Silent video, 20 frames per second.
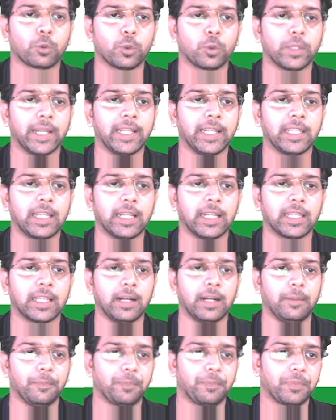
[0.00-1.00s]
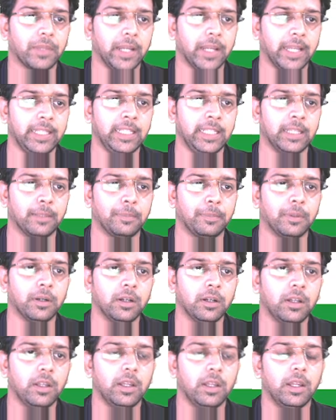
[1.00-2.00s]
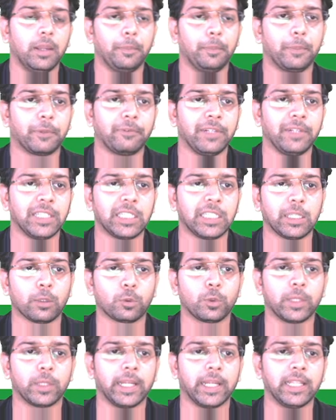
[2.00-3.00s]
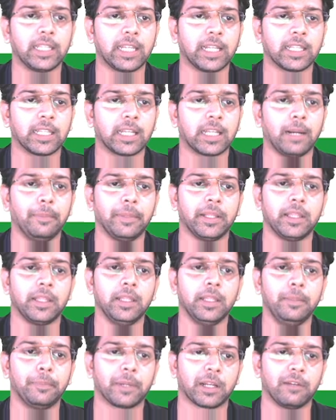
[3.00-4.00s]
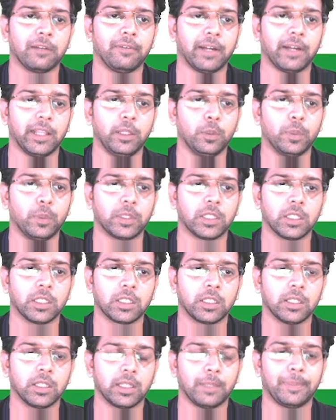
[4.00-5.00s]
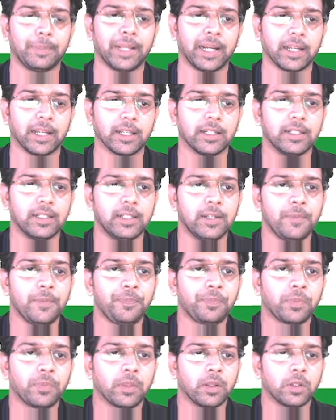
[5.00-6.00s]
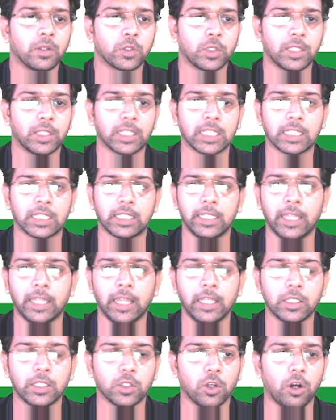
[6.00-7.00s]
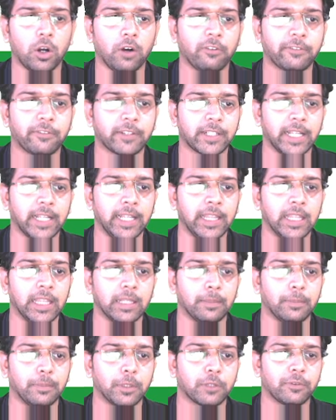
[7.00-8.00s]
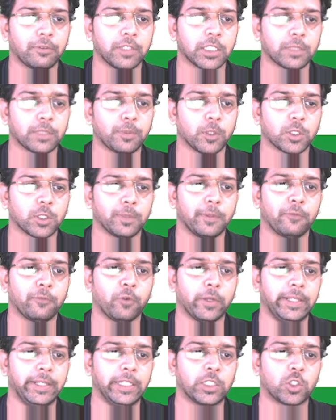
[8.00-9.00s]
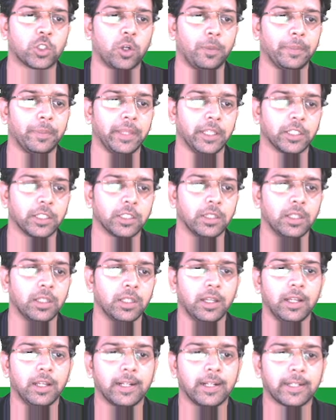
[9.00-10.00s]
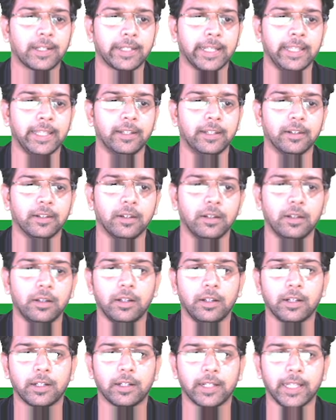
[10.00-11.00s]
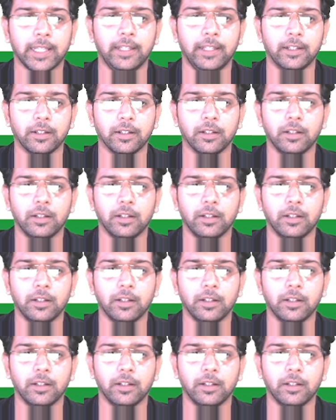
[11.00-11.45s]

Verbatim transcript: 9 can come. Any number between 0 to 9 can come in the middle value which is the blank. So there's a series of 10 numbers which is possible for each combination. 10 here, 10 here,